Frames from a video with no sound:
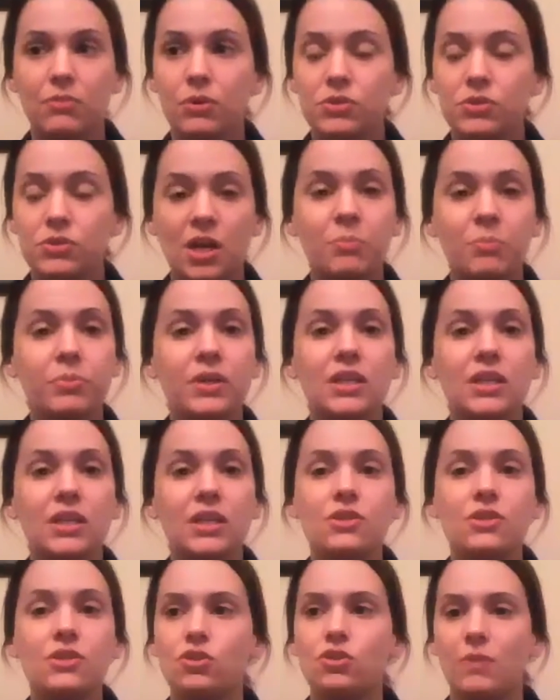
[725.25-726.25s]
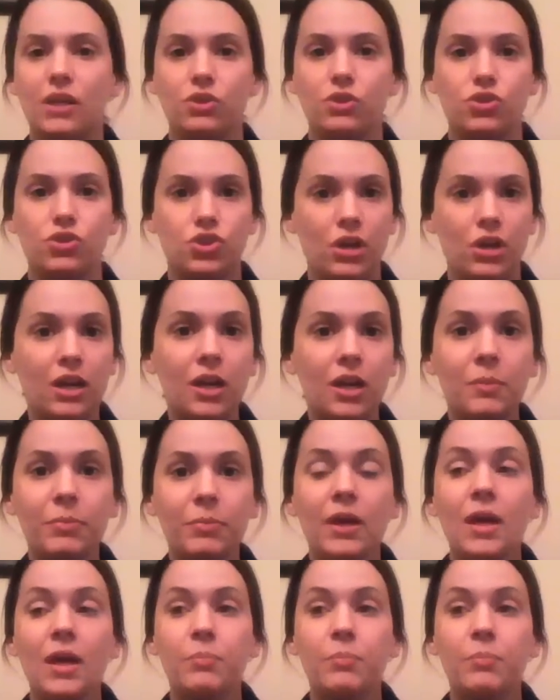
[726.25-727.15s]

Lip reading: Most companies, you make a straight up